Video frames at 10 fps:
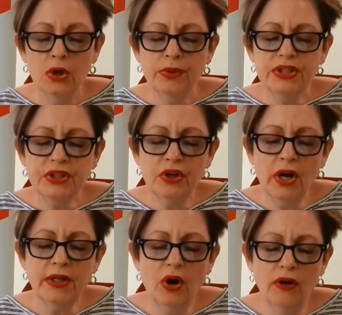We did
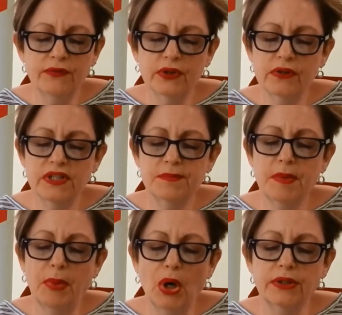not offer CRISP a
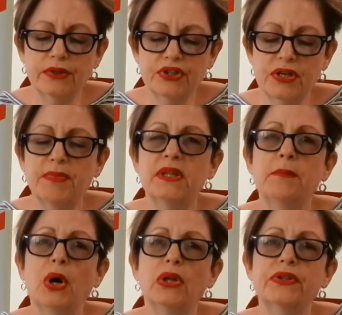partnership in the
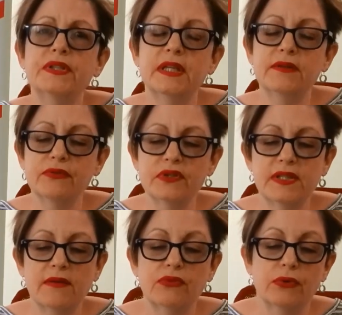policy for
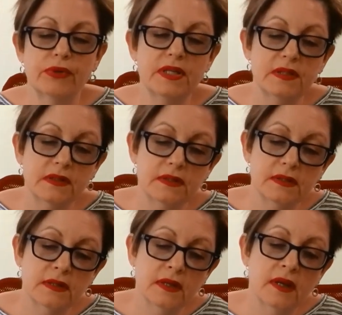several reasons.
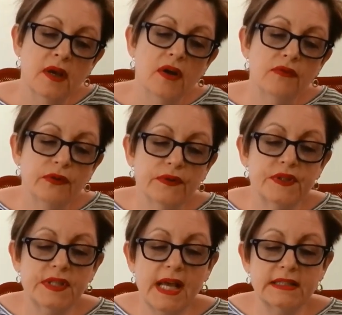
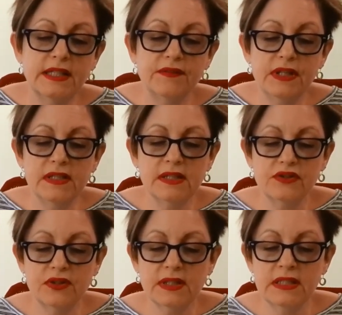First, activities
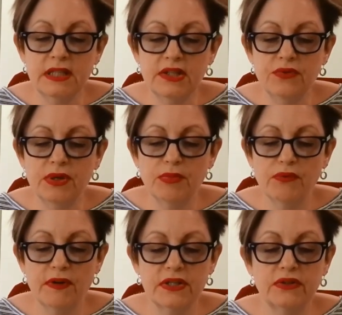such as continuing
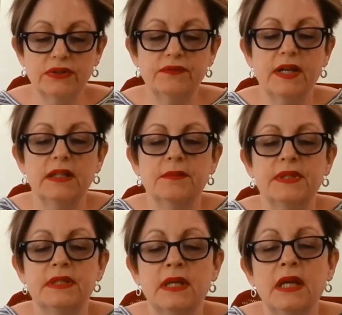professional
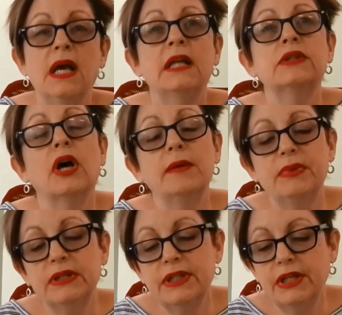development and
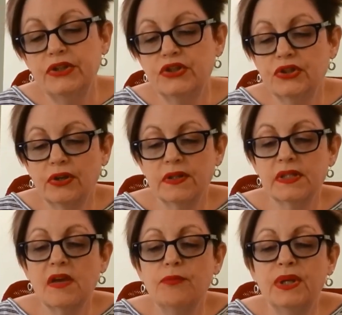liability
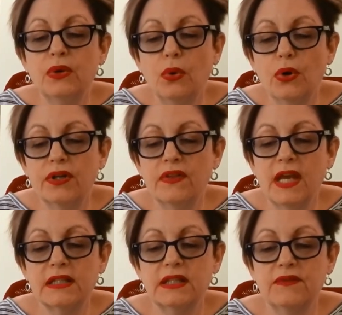insurance have been core to
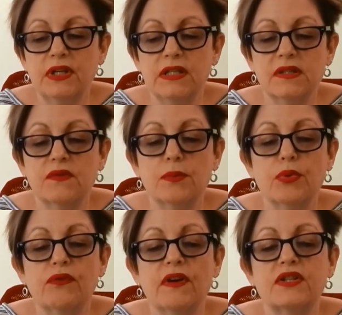the activities of the
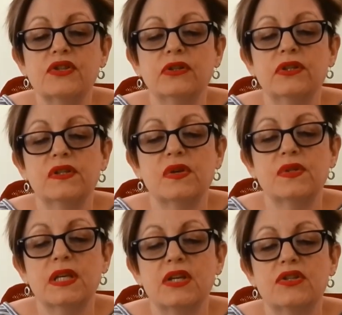professional
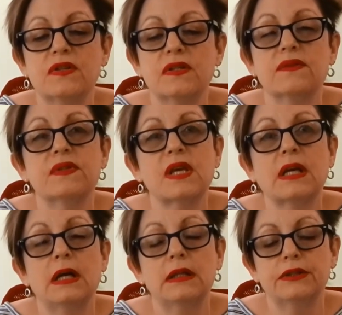associations of
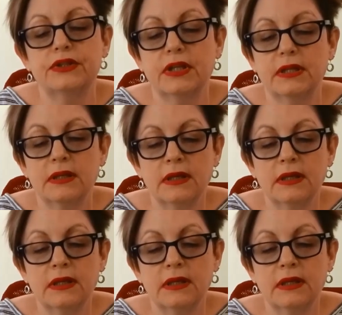psychology.